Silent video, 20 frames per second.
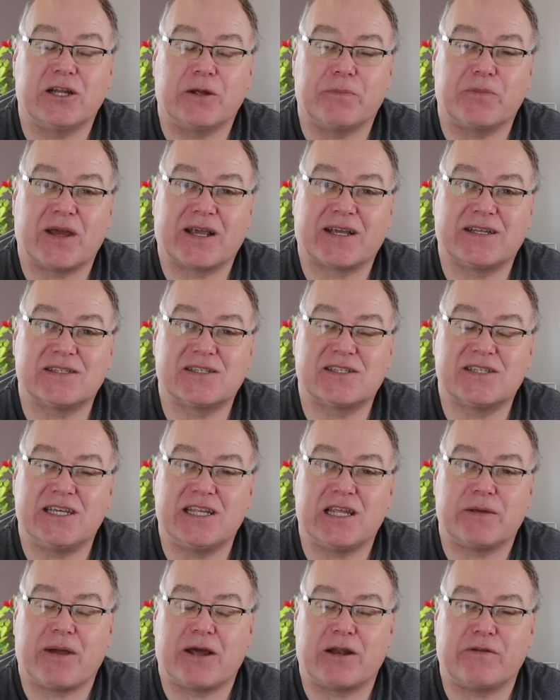clip that can
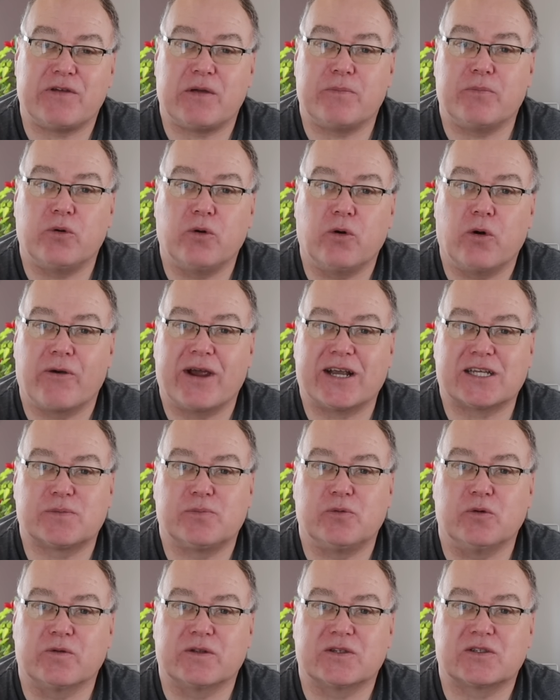see the amount of import or
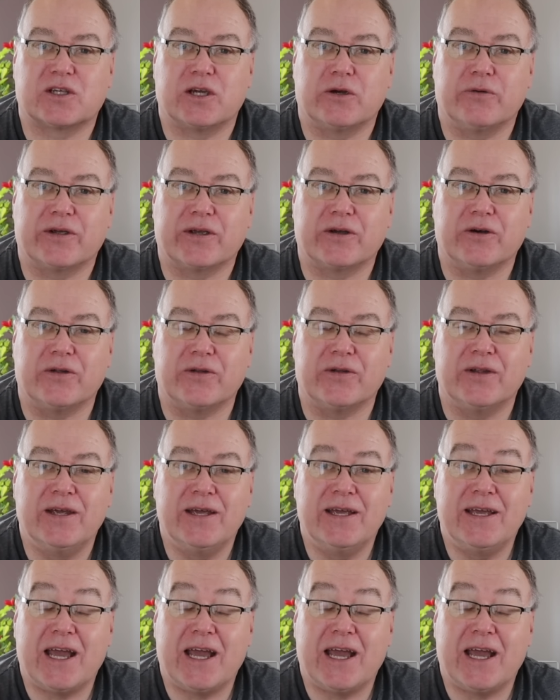export that's going on.